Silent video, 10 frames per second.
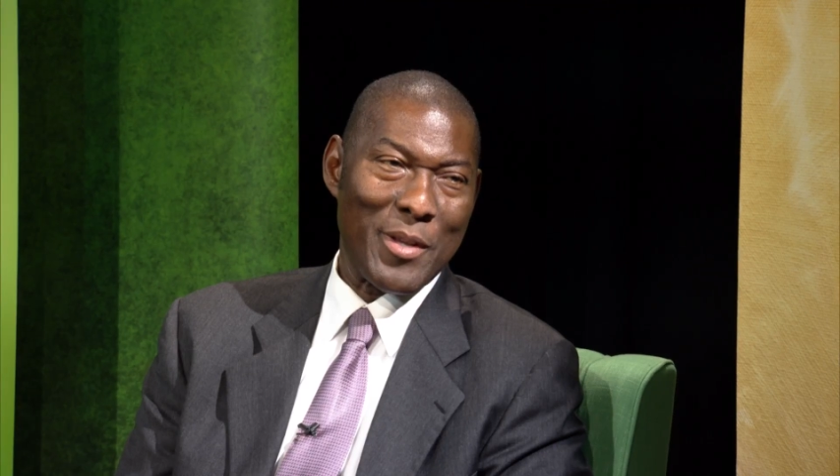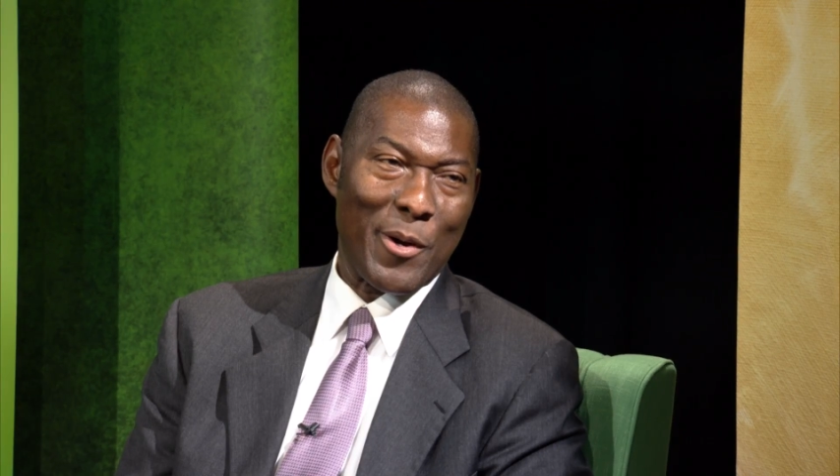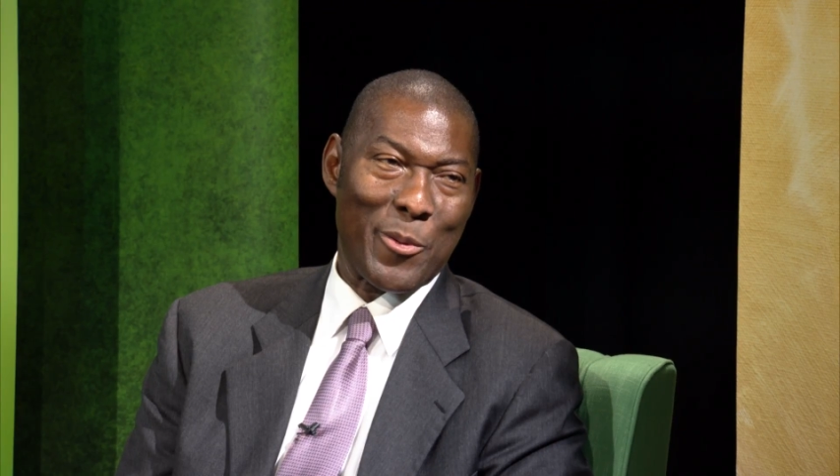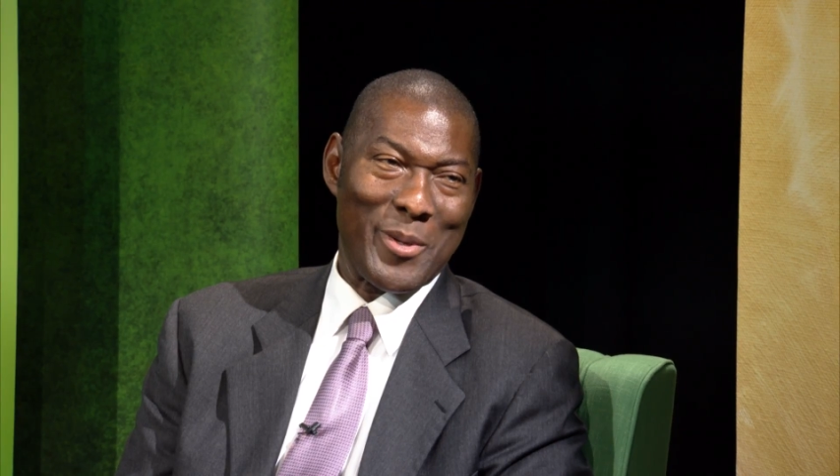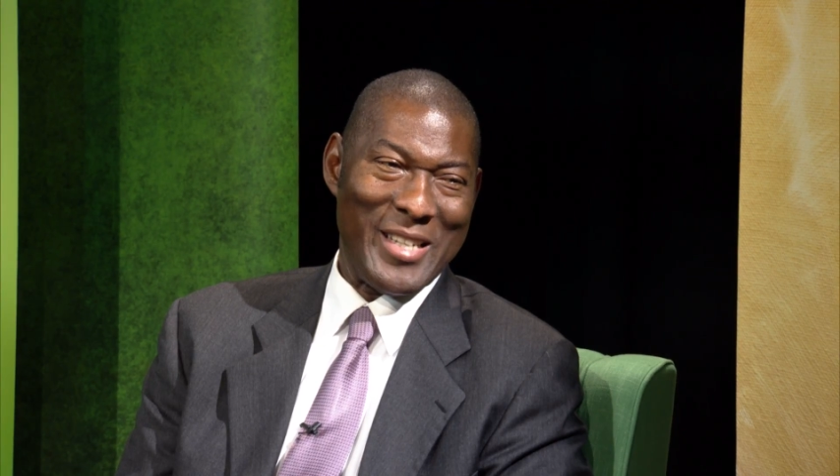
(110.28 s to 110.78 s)
that
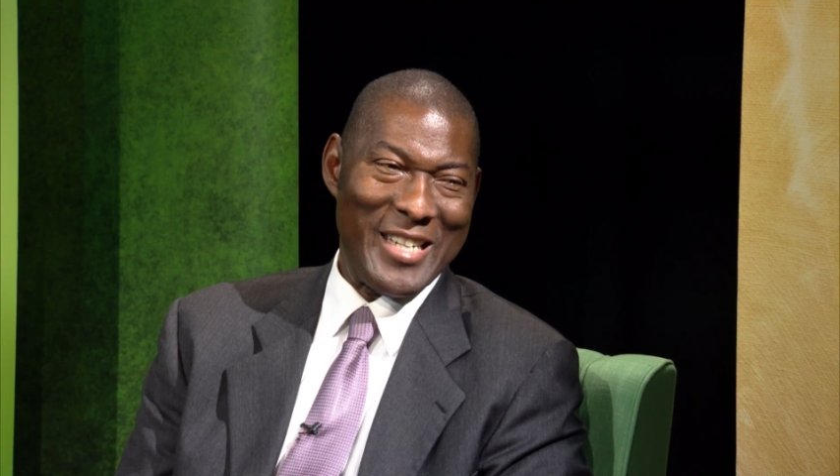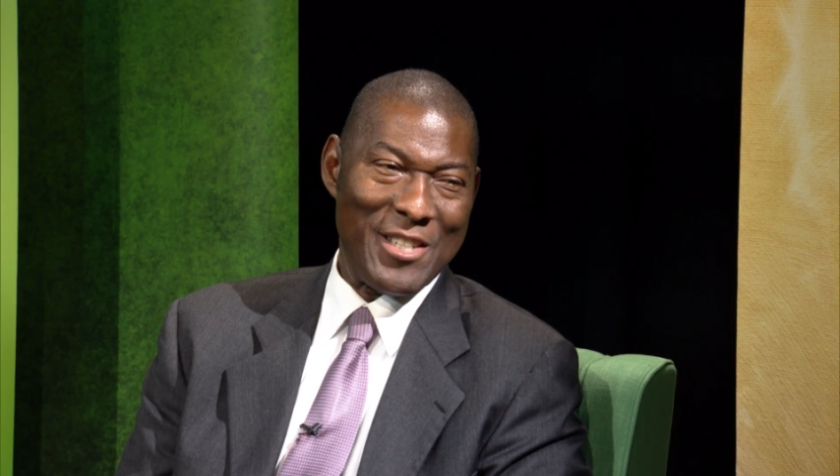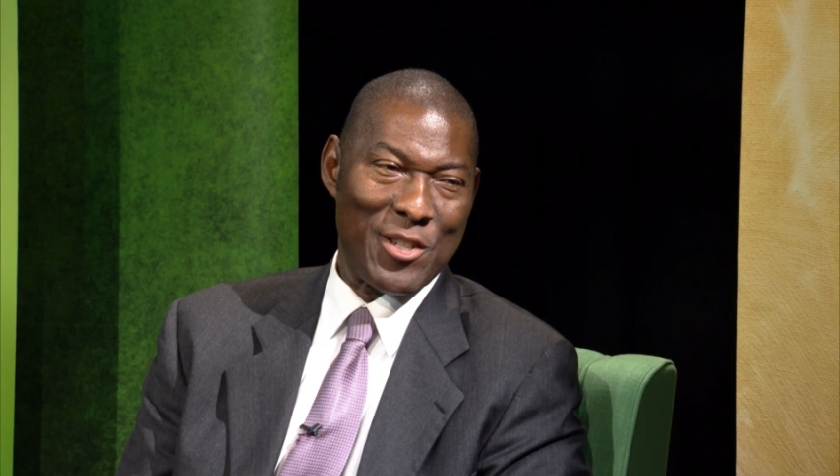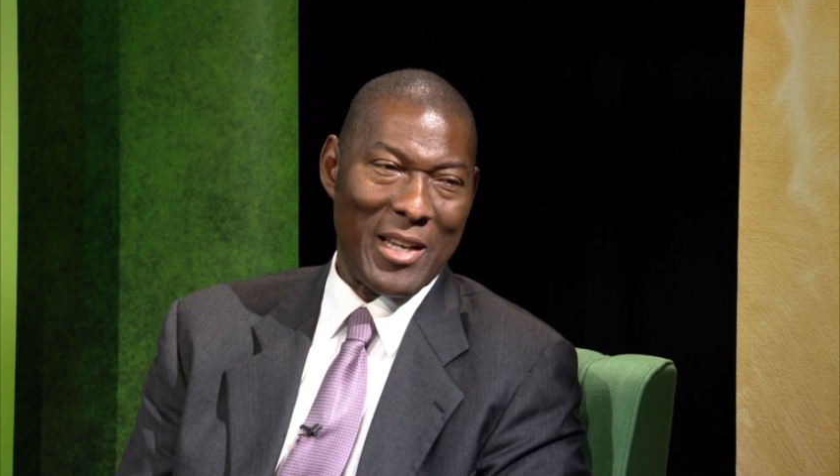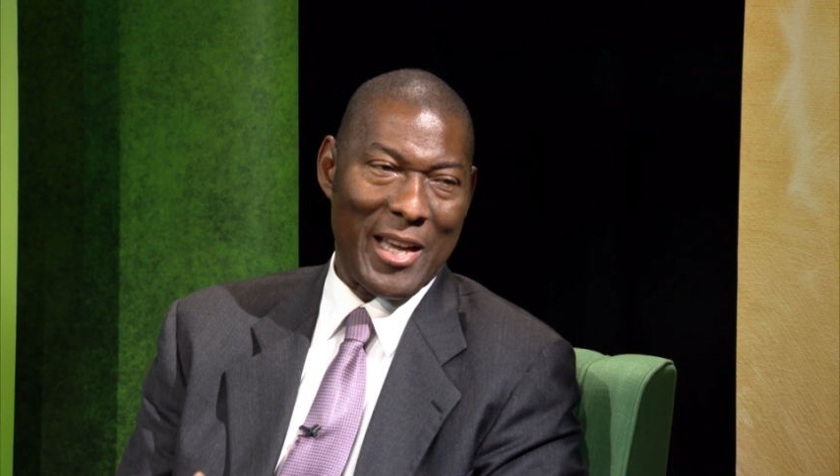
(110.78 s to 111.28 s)
were
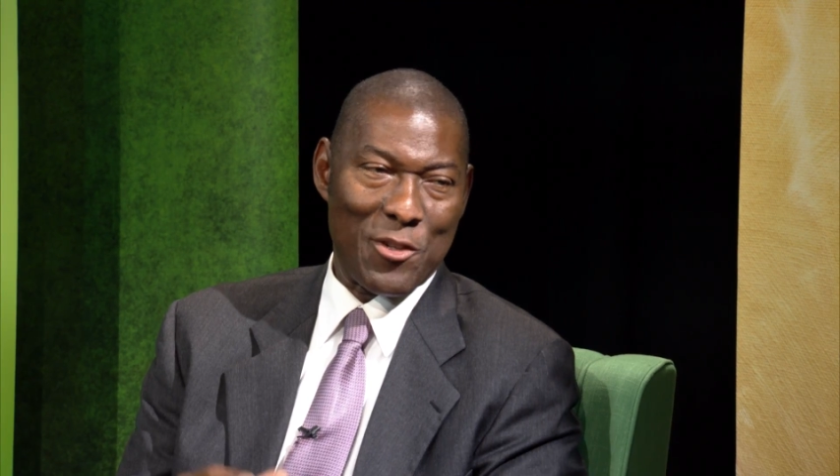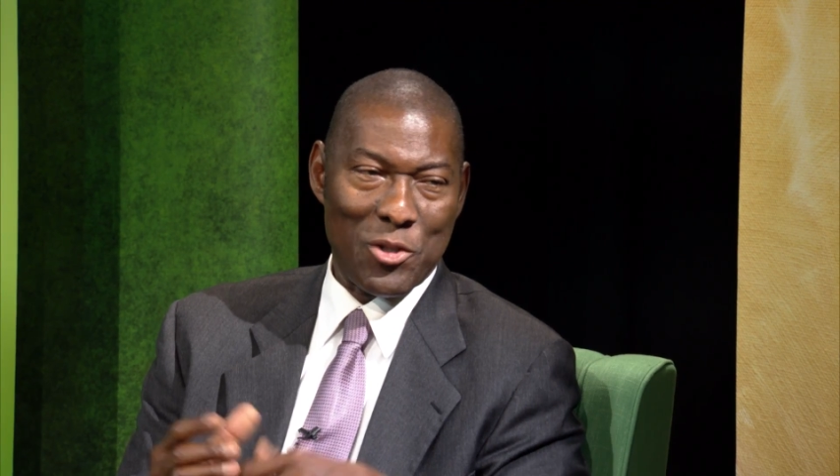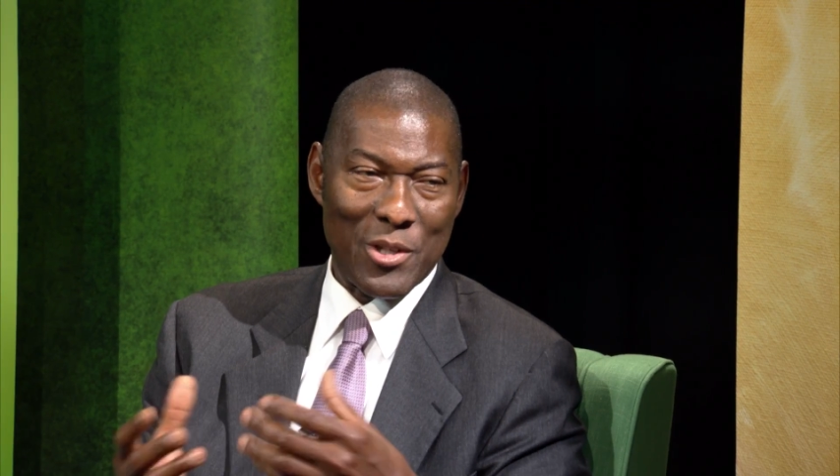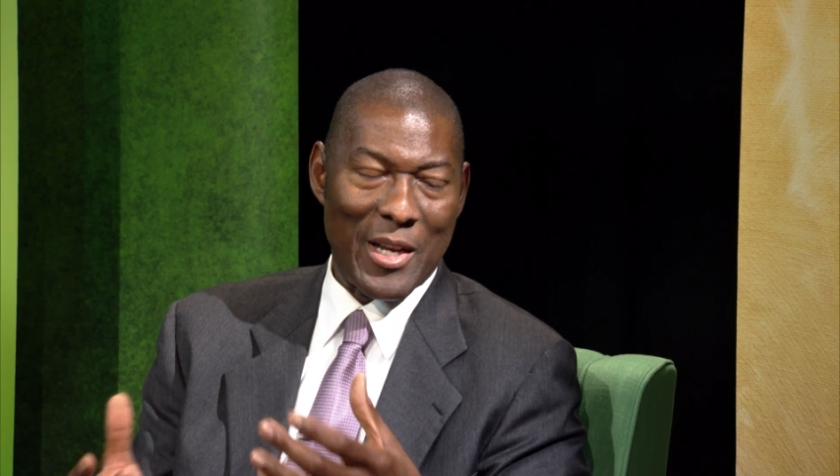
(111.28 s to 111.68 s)
released last year.